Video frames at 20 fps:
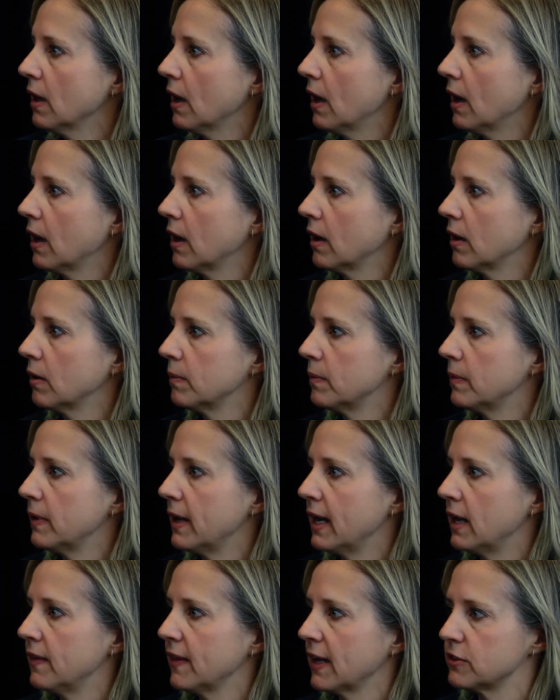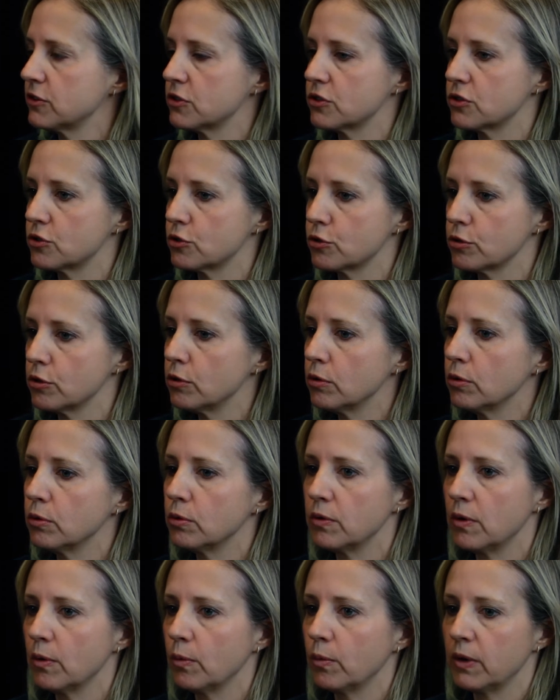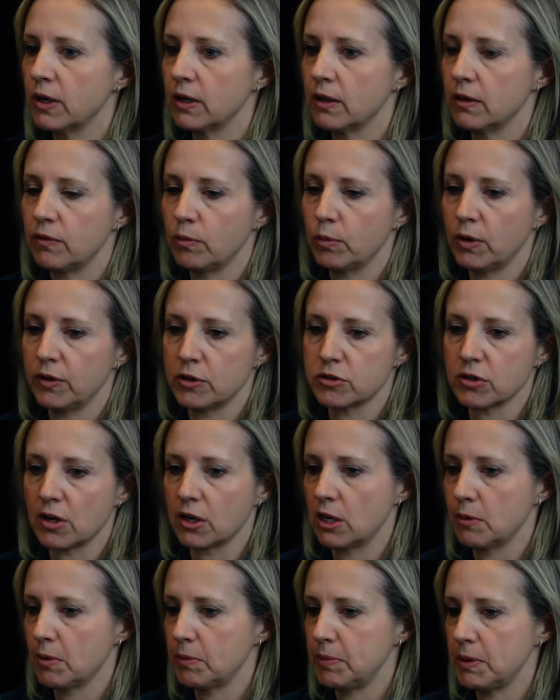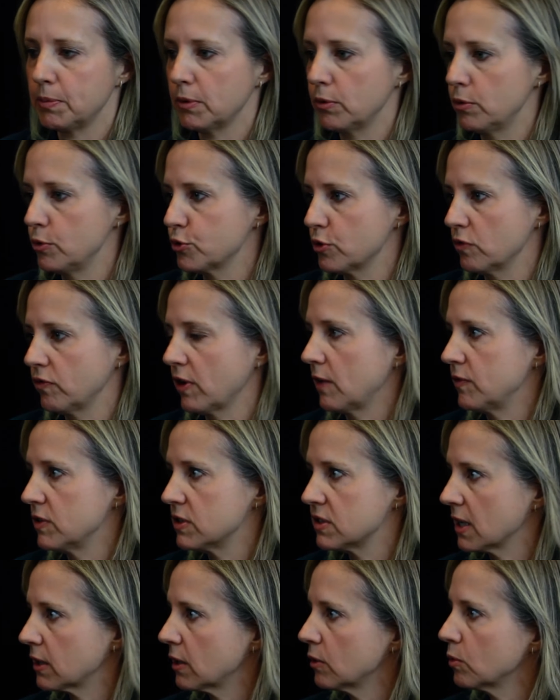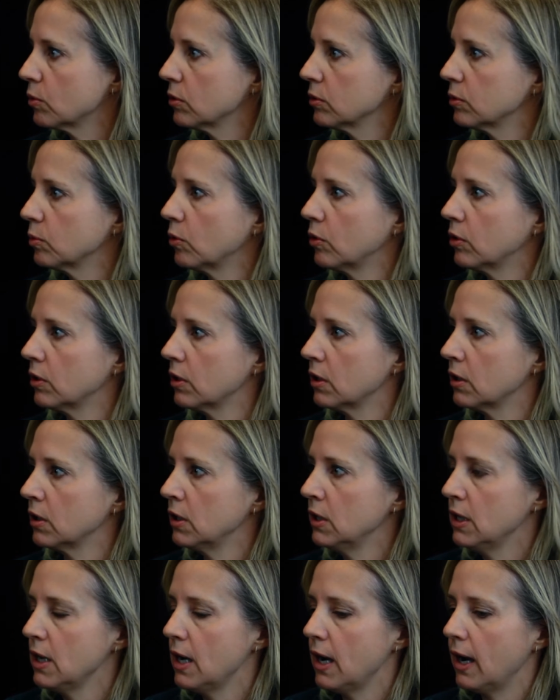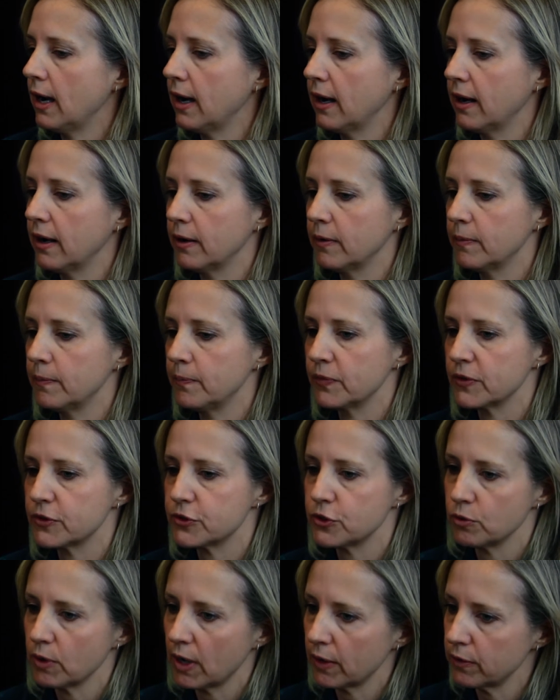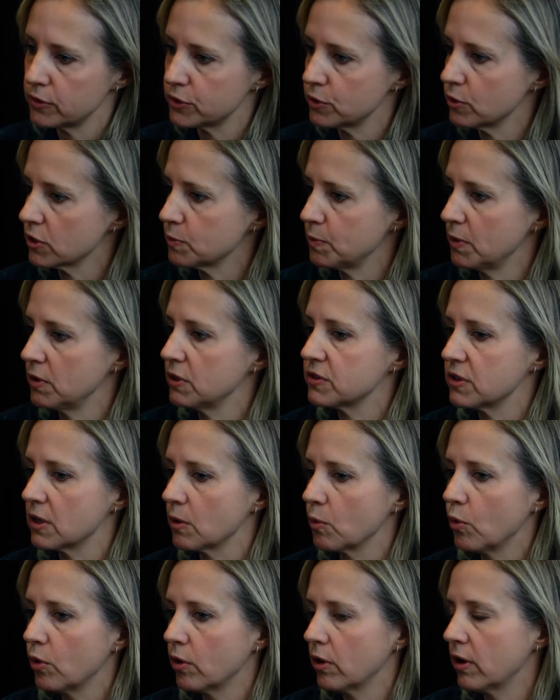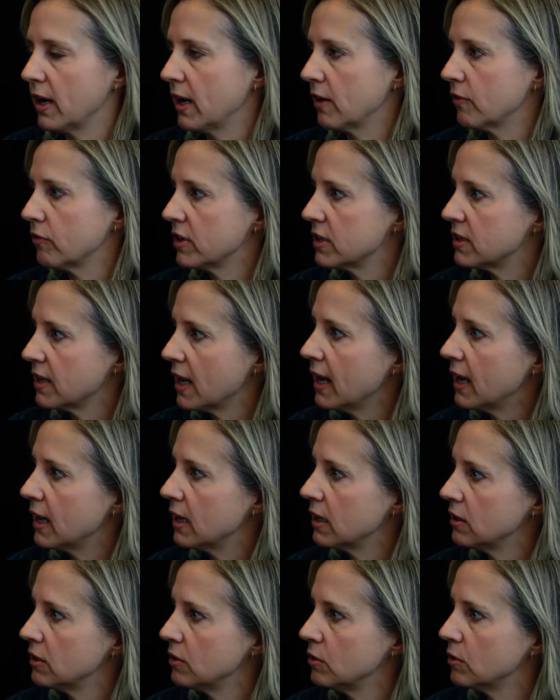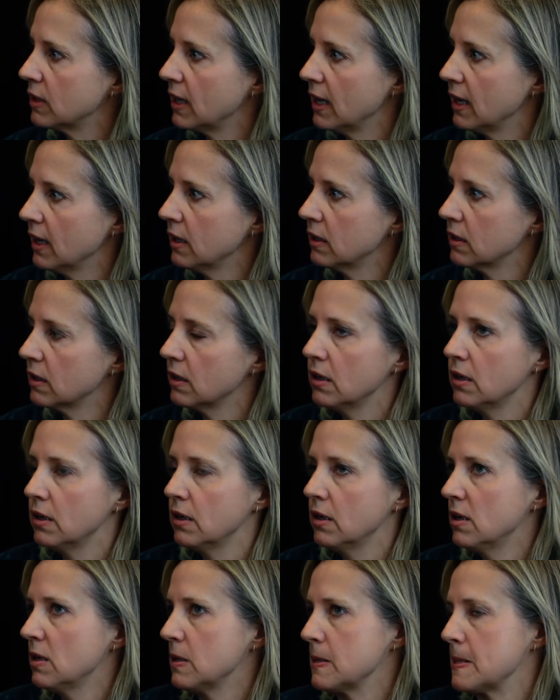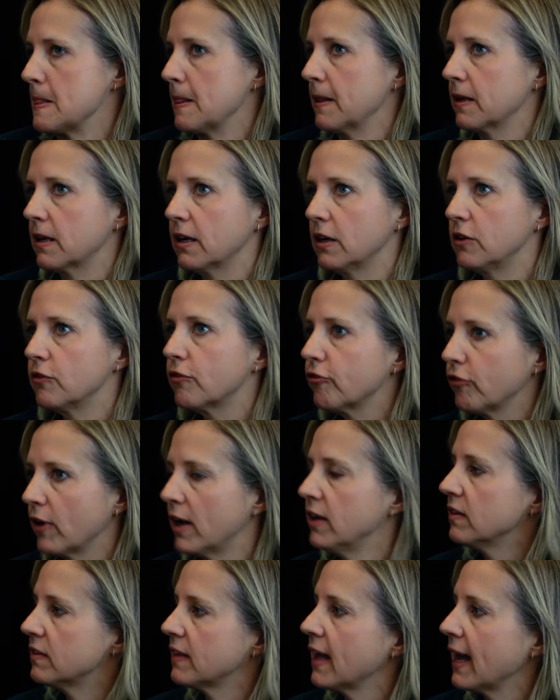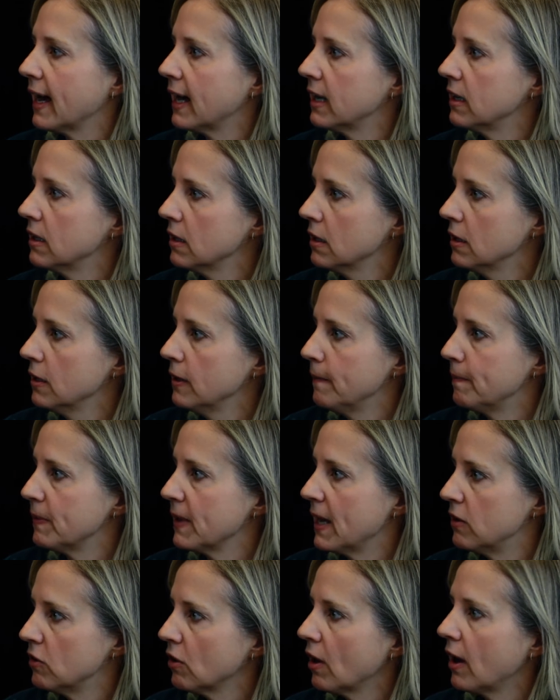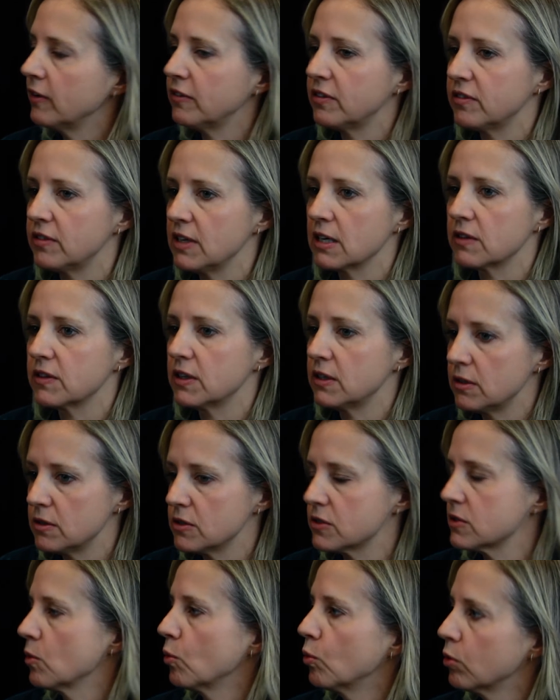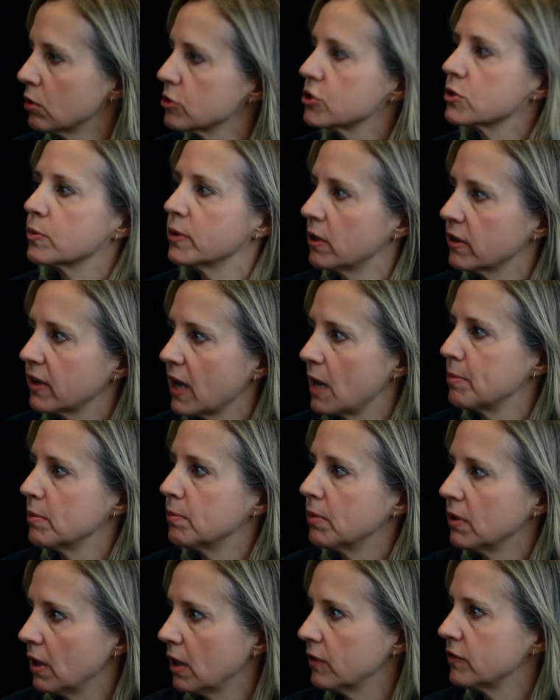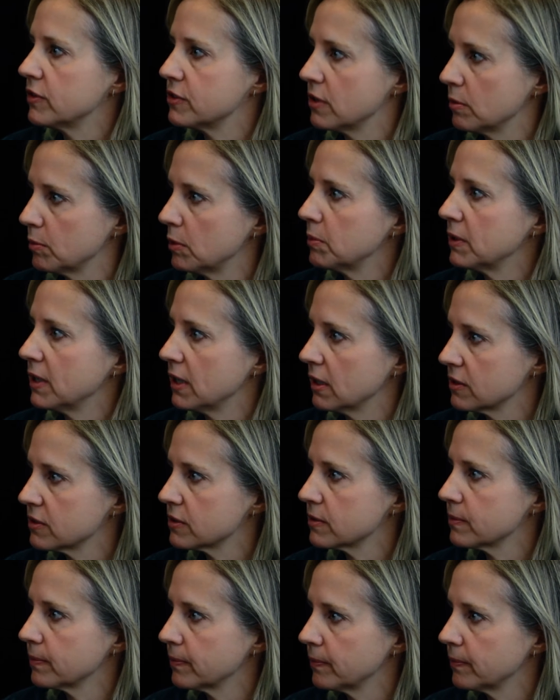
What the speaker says: And that's true whether you're talking about people who survived the Second World War, to others who are experiencing war every day. You can't confront that and not think that it is the worst we are capable of as human beings.